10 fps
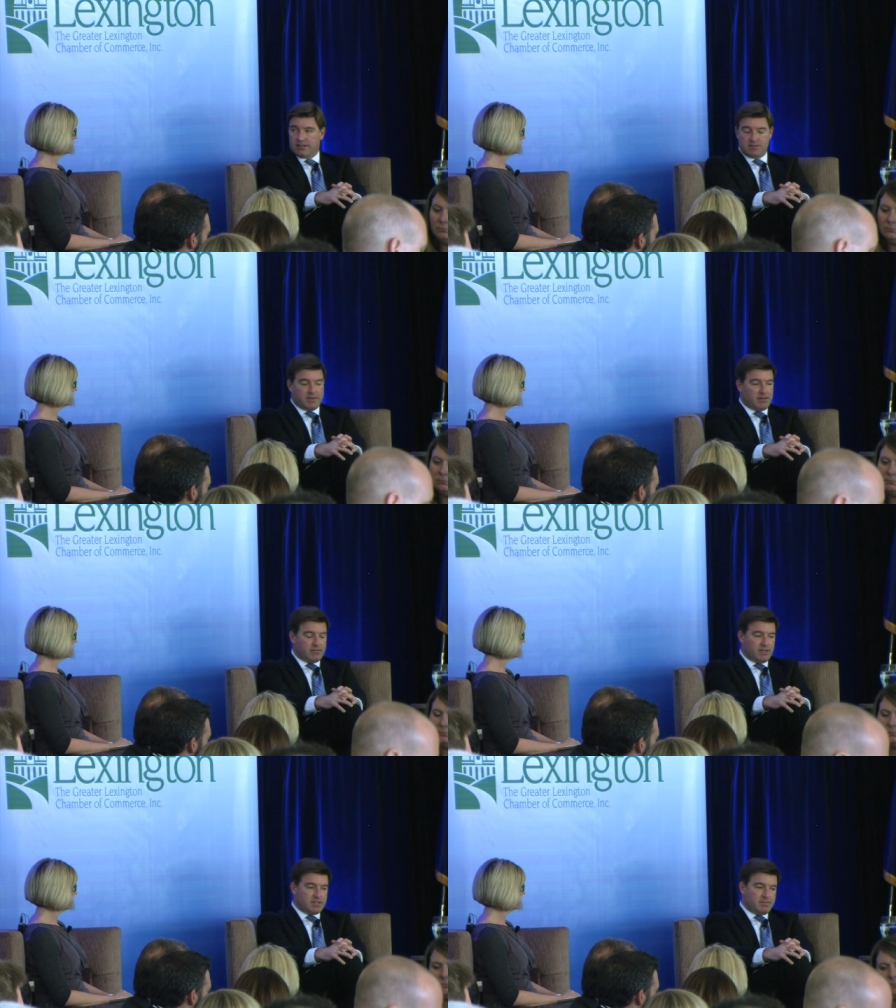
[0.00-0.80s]

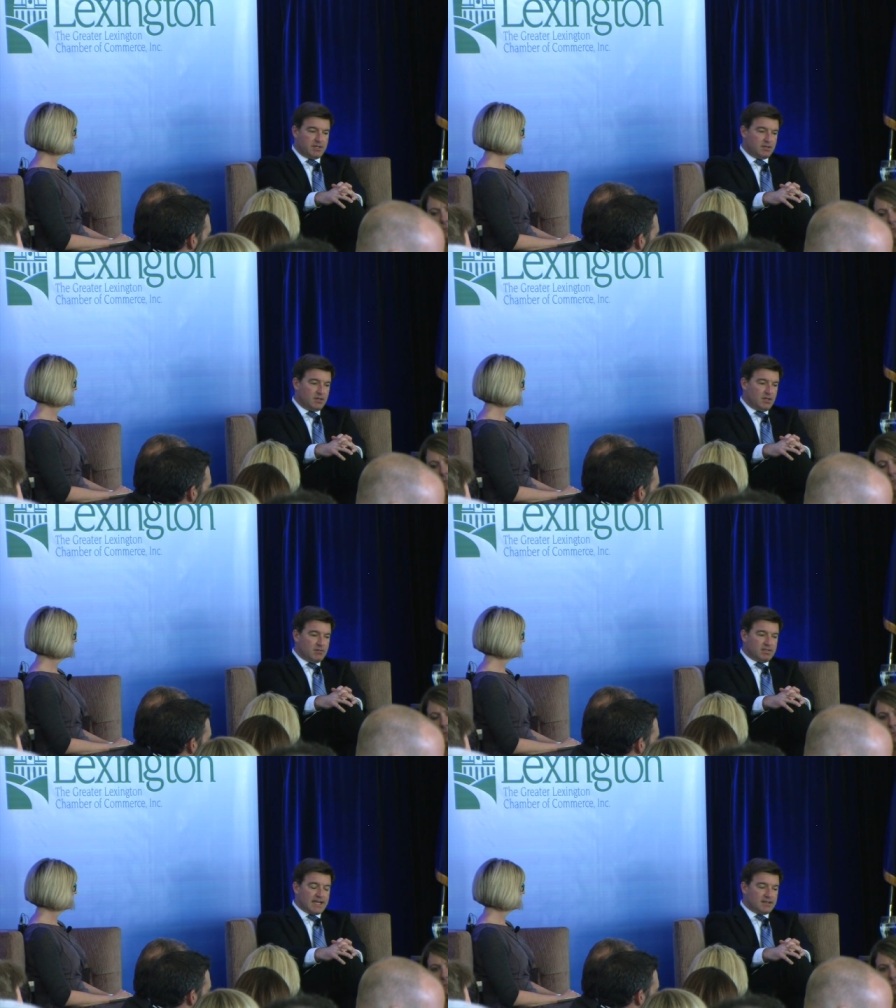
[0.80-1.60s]
It's been
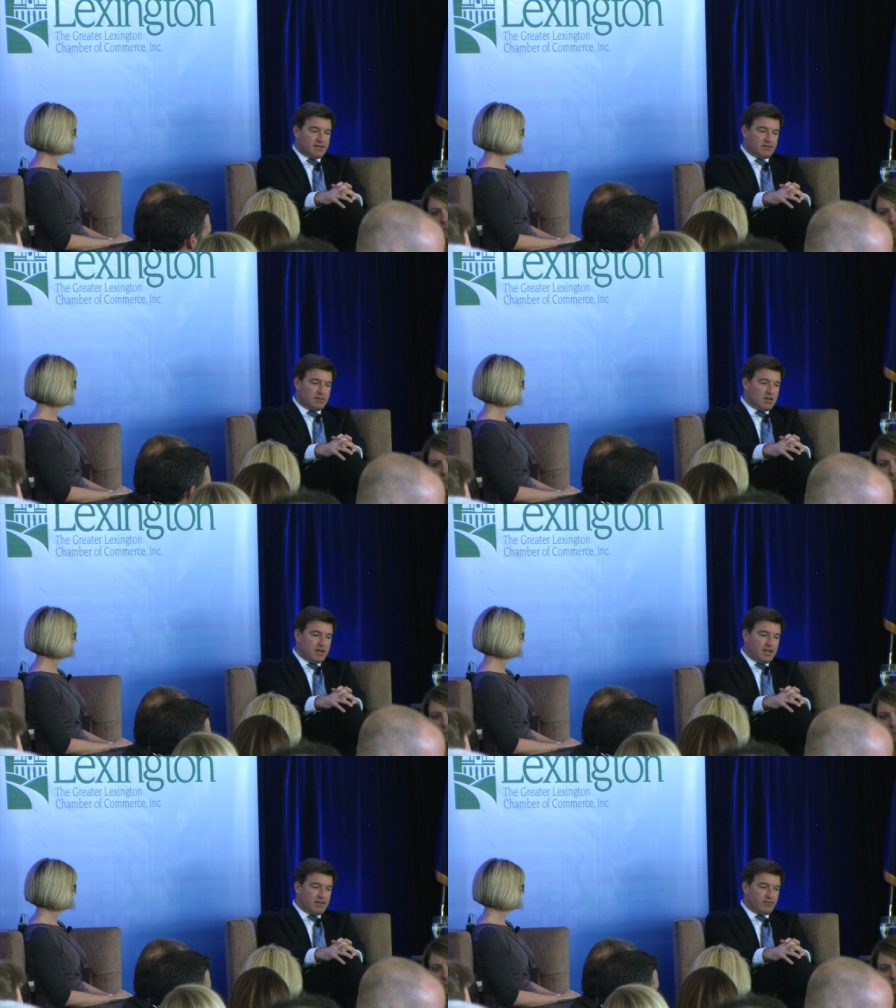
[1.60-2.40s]
black letter
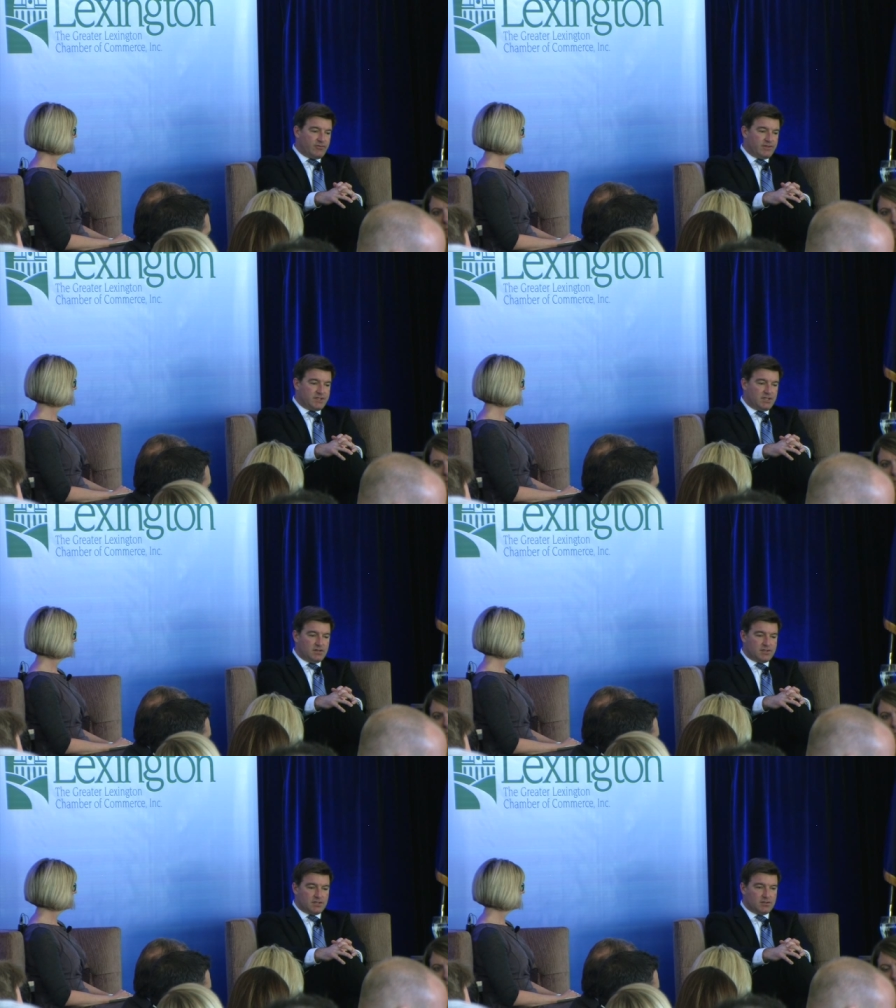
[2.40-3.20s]
law now for 50
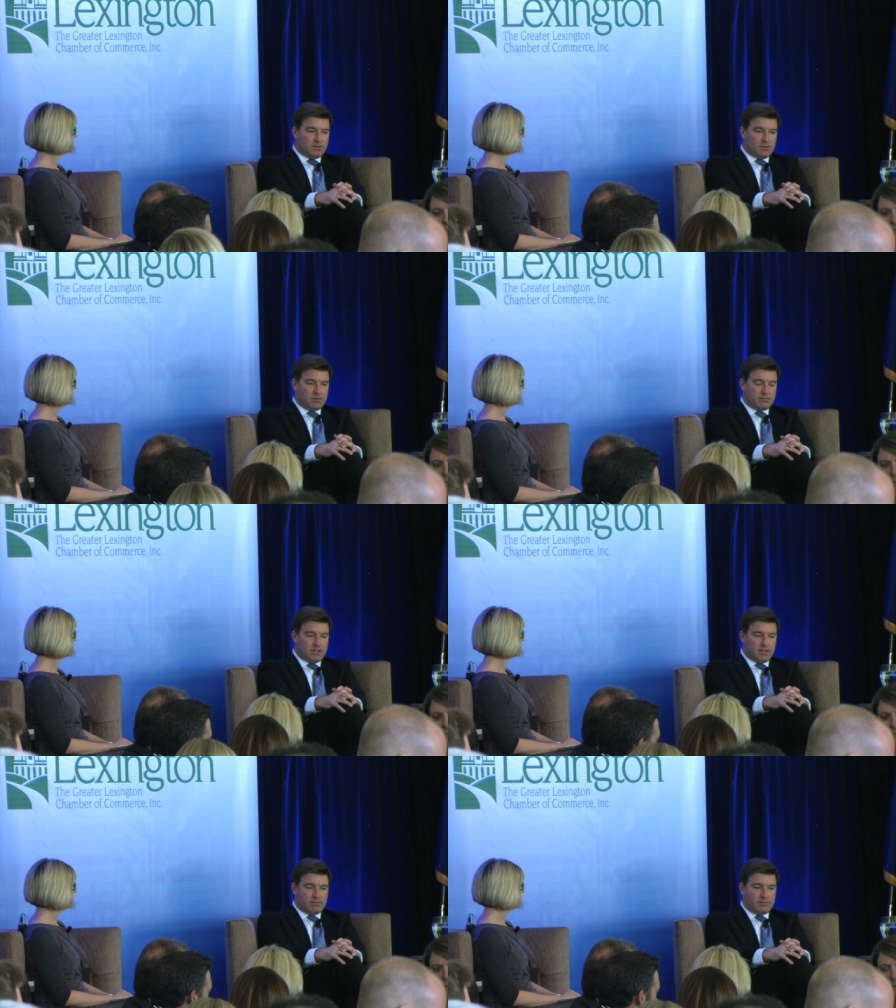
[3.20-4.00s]
years that local
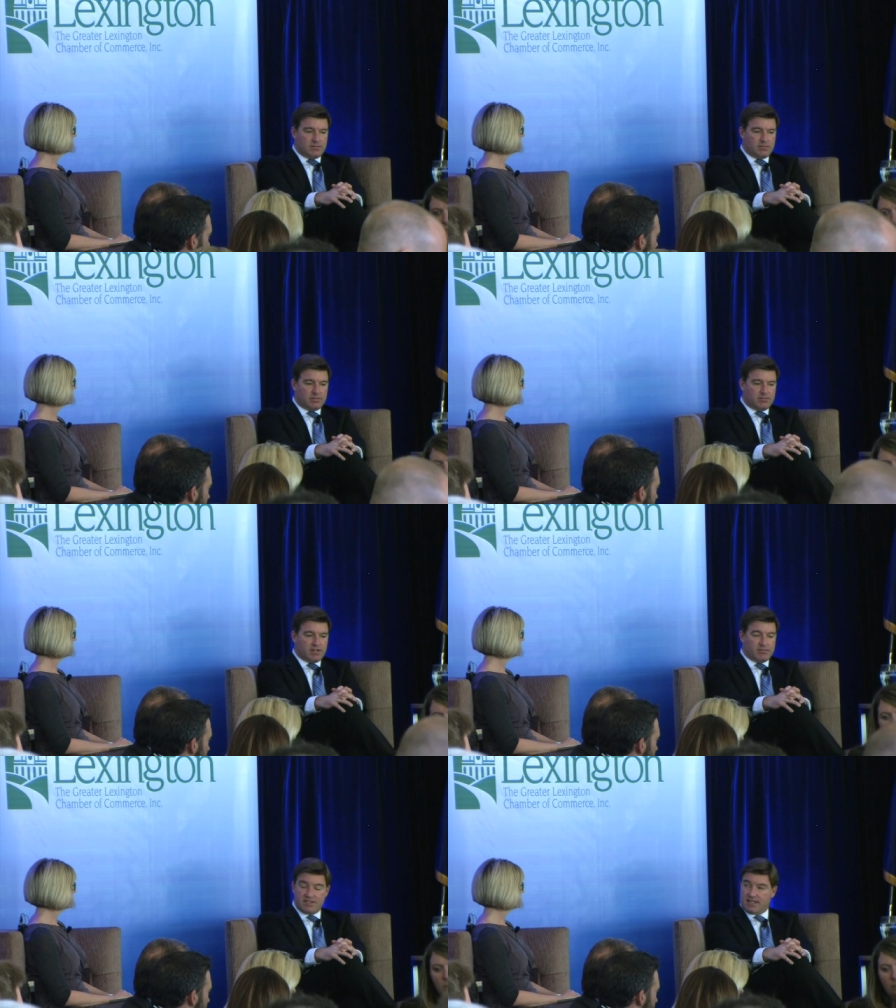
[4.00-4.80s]

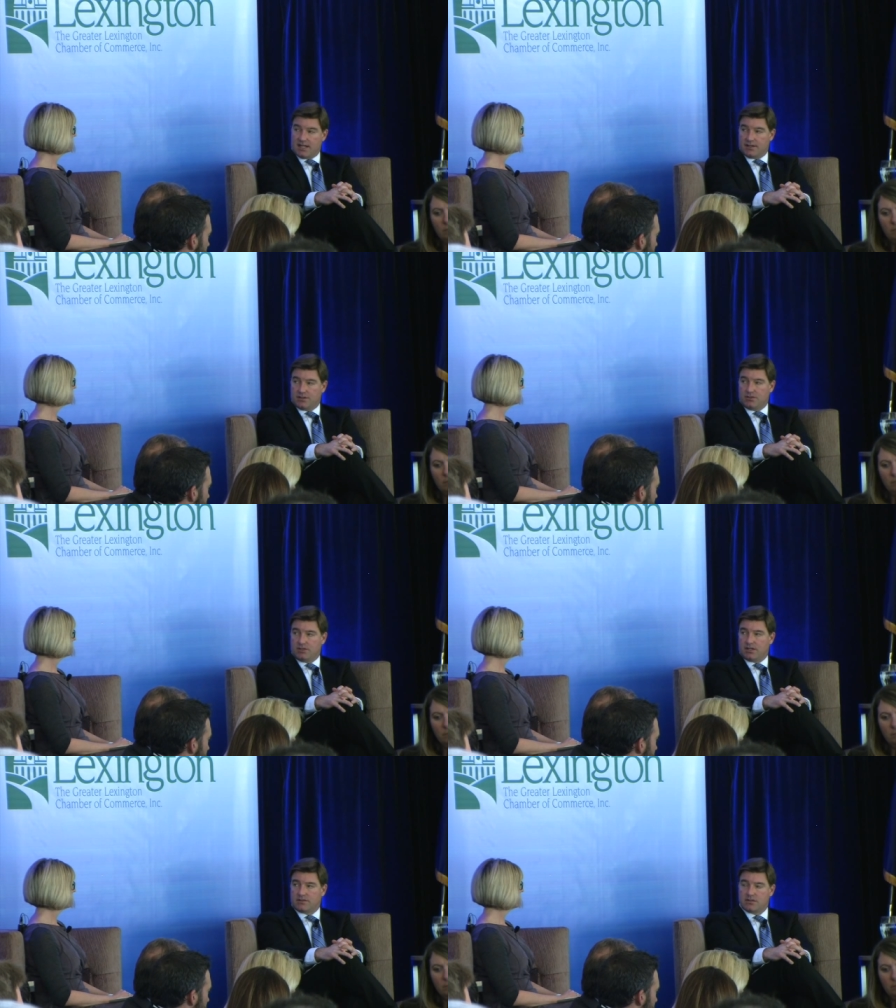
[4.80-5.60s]
governments cannot do
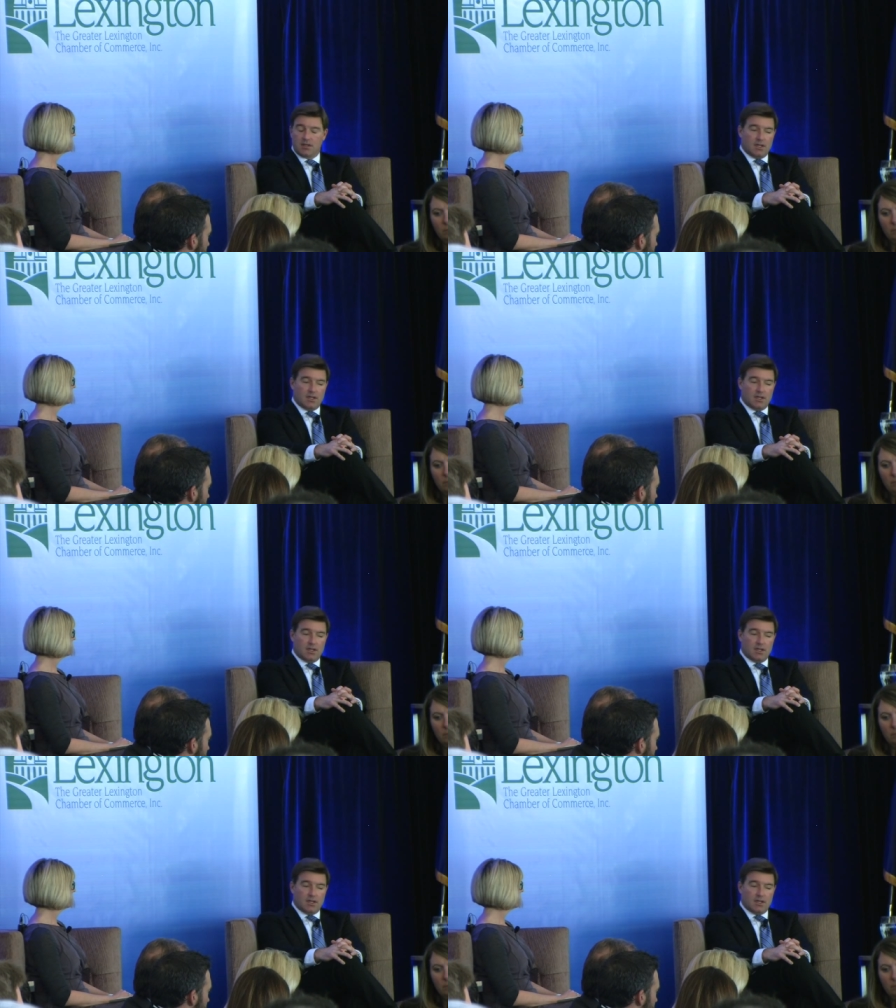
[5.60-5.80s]
this.